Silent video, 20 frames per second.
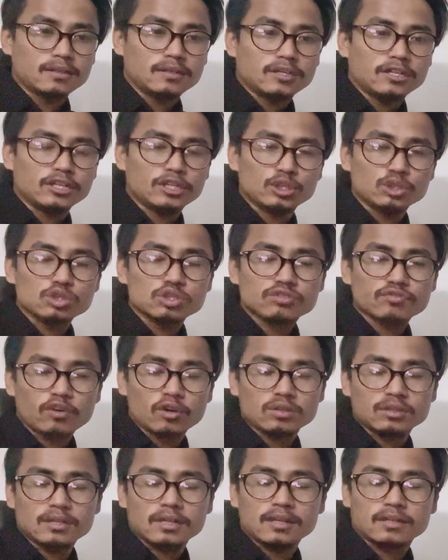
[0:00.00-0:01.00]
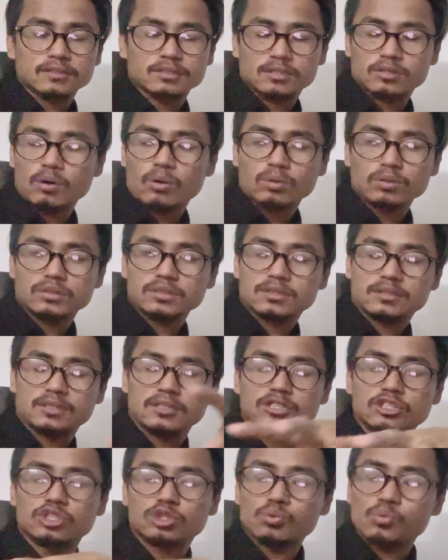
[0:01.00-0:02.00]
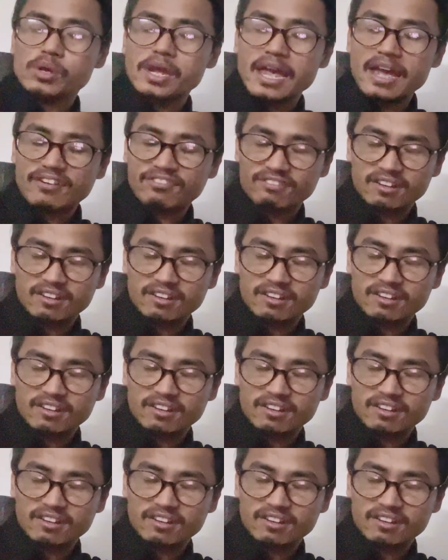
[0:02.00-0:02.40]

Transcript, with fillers: use phone dealers and all these things we have